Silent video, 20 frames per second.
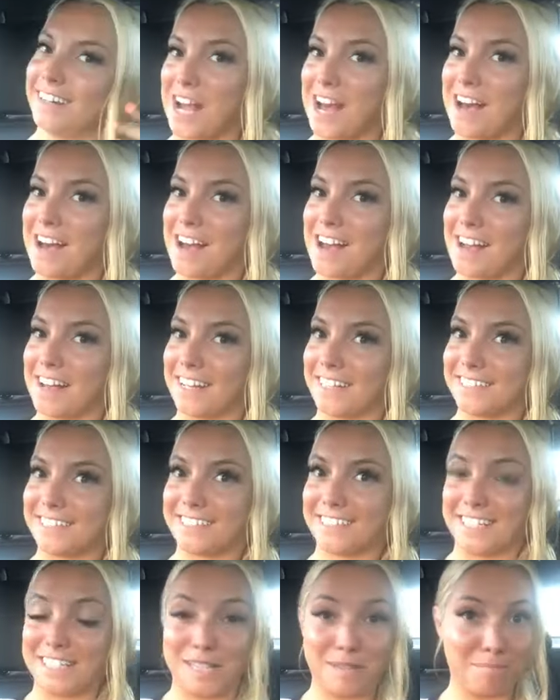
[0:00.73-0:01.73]
guys,
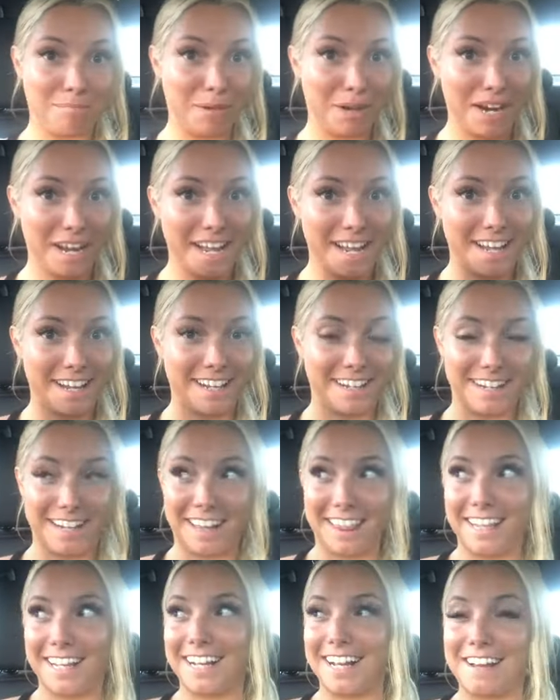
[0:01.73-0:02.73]
it's Brit, and I
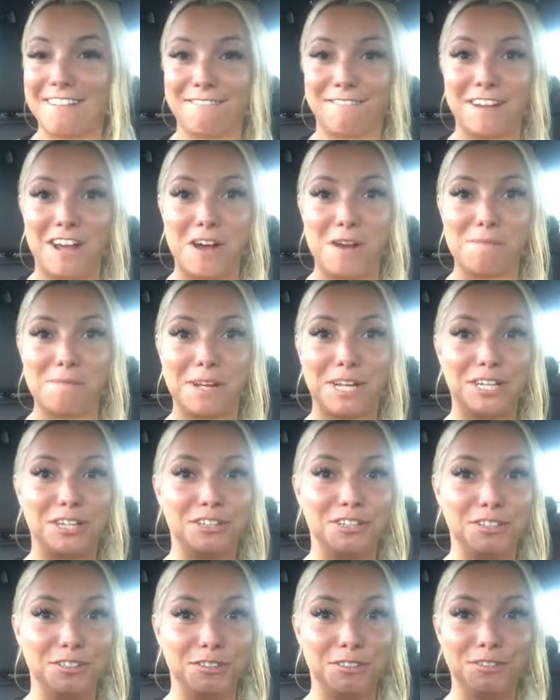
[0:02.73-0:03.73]
think I found my
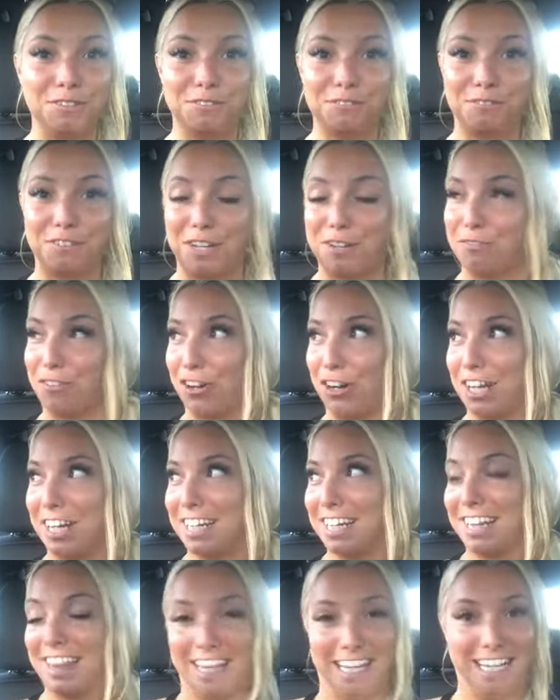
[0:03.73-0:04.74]
new favorite
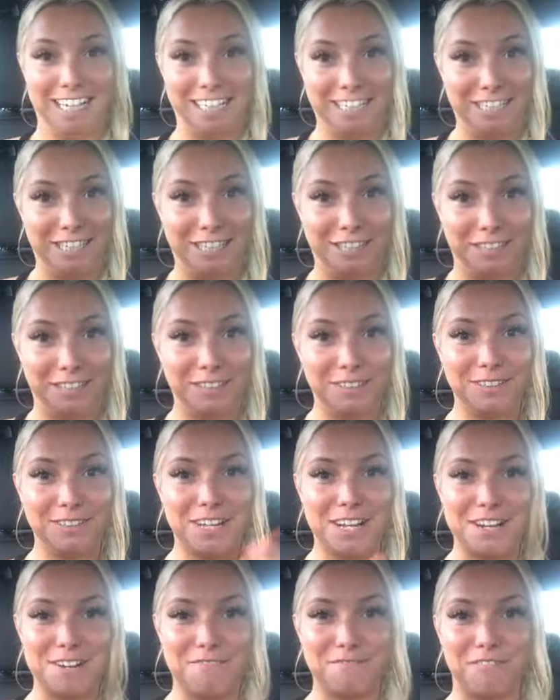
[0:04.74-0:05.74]
thing to do
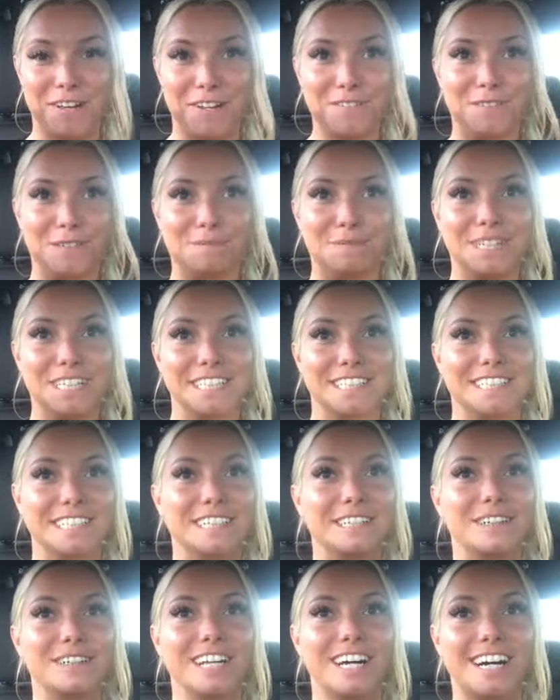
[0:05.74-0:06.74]
and favorite place to
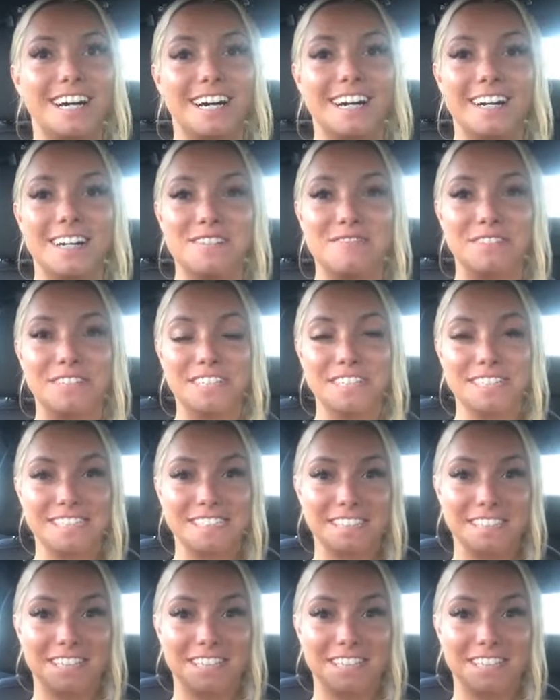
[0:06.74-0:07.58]
go live. It's